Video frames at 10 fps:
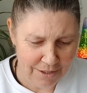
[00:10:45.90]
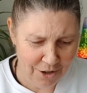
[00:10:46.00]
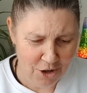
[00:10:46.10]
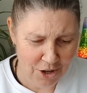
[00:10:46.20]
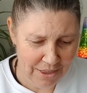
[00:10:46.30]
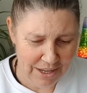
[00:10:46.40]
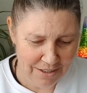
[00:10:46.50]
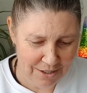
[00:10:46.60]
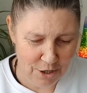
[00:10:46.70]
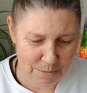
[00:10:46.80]
Oh,
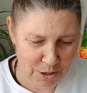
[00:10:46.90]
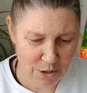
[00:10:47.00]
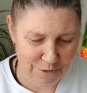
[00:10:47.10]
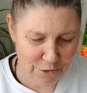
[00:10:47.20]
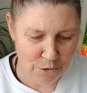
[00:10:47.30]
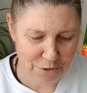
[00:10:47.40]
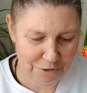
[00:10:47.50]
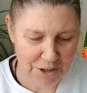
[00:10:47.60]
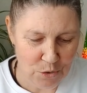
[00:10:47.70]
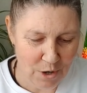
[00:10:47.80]
that's so beautiful.
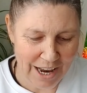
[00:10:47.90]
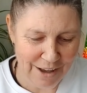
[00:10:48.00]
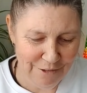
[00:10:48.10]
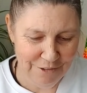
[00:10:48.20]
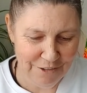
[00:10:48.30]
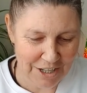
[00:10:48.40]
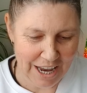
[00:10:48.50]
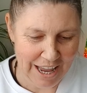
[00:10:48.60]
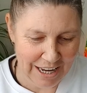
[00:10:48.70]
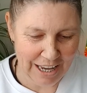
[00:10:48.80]
Feel loved
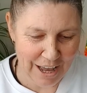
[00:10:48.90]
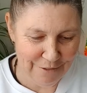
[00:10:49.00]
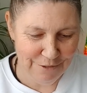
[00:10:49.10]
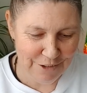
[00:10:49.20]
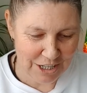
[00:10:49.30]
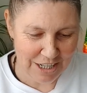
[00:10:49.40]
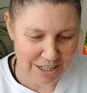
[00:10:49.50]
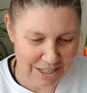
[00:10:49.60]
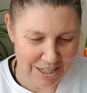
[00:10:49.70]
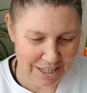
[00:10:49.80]
and
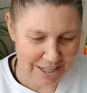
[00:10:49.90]
comforted.